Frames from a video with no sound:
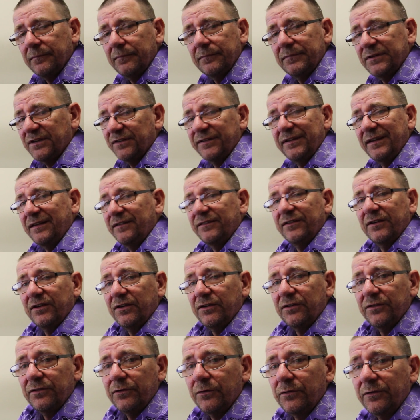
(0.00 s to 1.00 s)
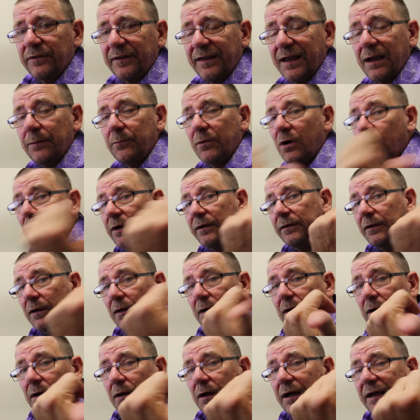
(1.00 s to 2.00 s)
Just easy to use the camera. I
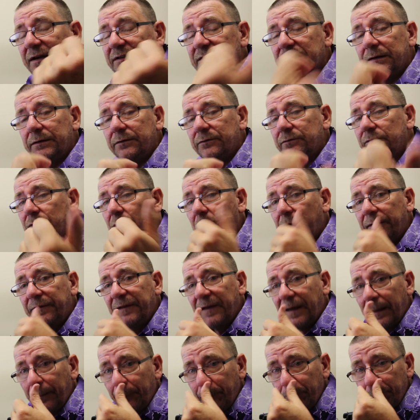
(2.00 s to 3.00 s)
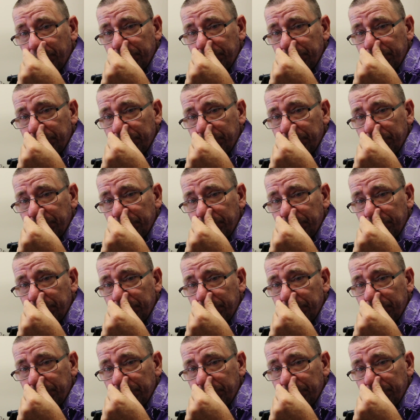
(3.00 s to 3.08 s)
actually tried the